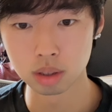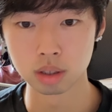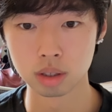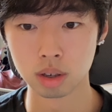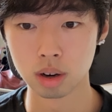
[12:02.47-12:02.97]

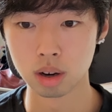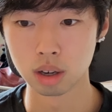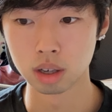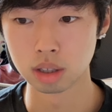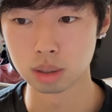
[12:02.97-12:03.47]
There are
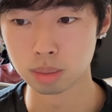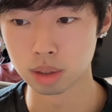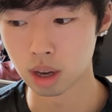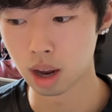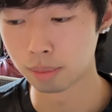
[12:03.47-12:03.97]

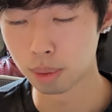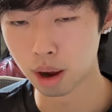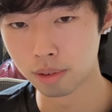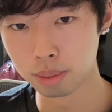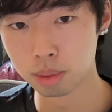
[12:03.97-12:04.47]
customers that have
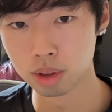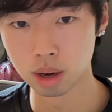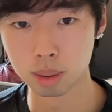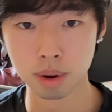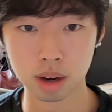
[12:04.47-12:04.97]
bought from you that
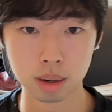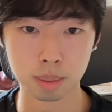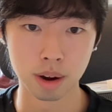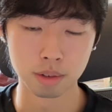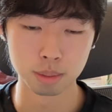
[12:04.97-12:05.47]
are probably going to
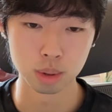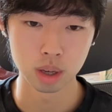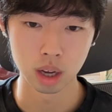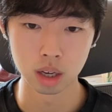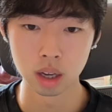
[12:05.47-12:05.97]
buy from you
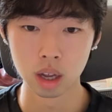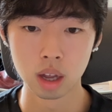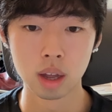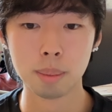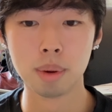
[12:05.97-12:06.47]
again.
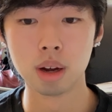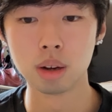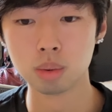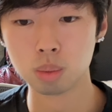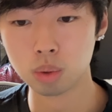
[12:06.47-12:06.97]

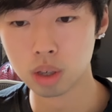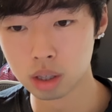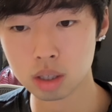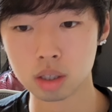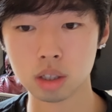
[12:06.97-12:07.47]
But
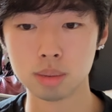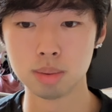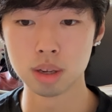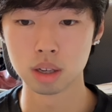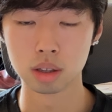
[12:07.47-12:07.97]
realistically
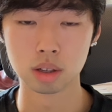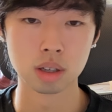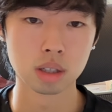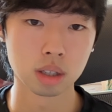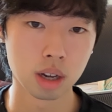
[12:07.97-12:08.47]
speaking, there
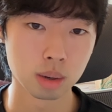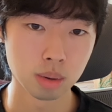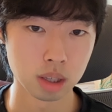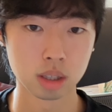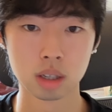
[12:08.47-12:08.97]
is a lot of
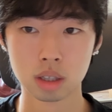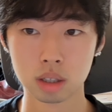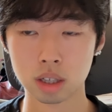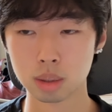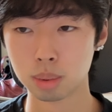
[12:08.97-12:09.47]
risk.
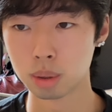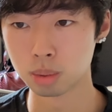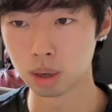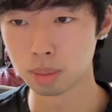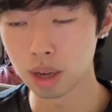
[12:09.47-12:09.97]
That's the point I'm
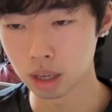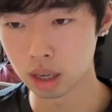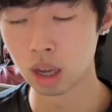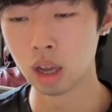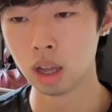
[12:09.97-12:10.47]
trying to make.
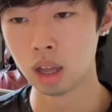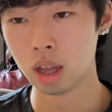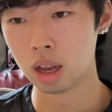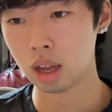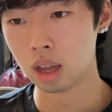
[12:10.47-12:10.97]

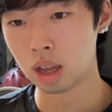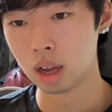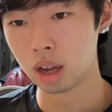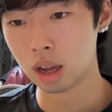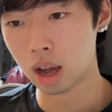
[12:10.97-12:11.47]

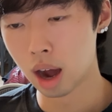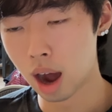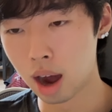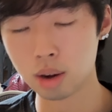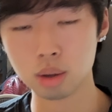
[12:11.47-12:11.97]

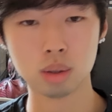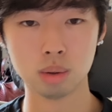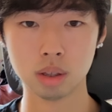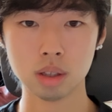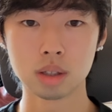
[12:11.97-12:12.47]
How do you
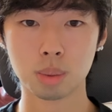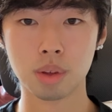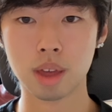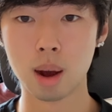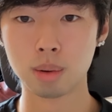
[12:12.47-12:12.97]
do this
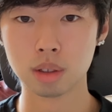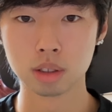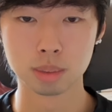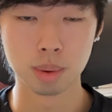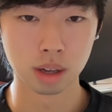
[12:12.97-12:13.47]

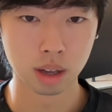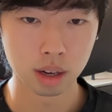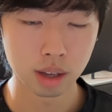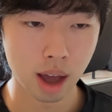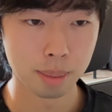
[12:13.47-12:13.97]
without spending a lot
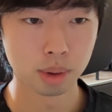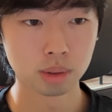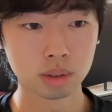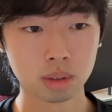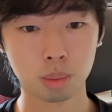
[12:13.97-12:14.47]
of
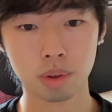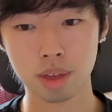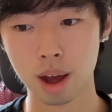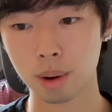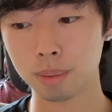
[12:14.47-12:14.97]
capital,
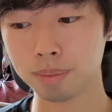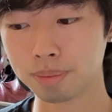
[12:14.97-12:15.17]
without,